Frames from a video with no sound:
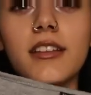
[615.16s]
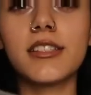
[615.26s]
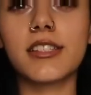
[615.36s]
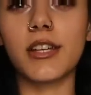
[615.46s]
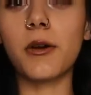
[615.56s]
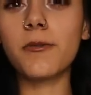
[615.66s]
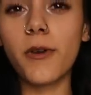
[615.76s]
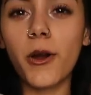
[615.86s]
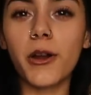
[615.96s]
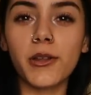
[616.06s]
So
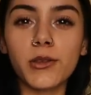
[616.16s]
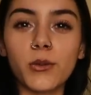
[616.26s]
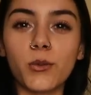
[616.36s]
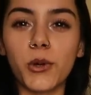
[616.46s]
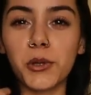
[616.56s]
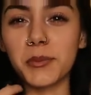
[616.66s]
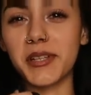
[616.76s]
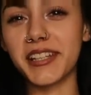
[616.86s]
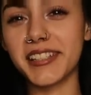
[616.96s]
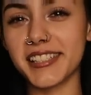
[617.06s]
far on the
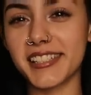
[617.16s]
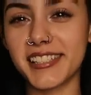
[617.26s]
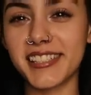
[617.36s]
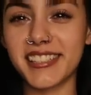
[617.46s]
warmness,